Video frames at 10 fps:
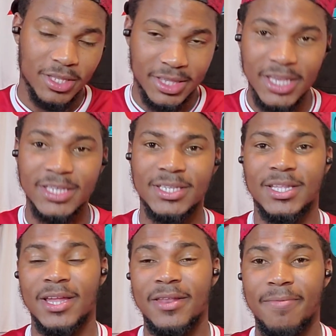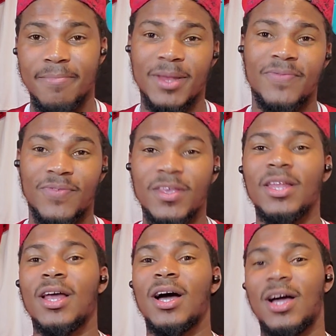Eastern
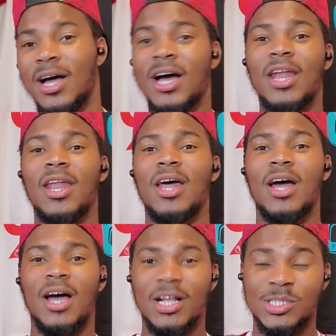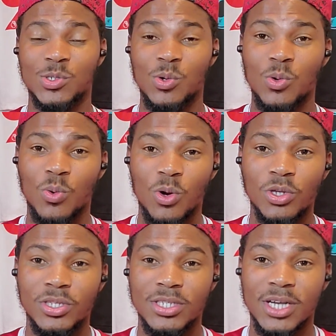midfielder, and also we're
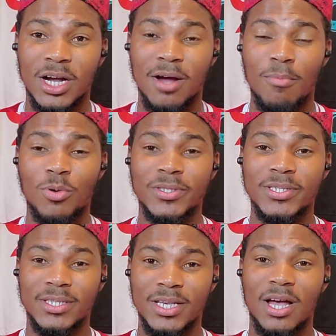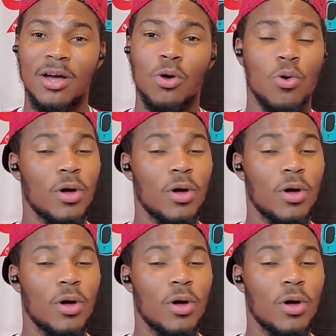going to talk about Thiago.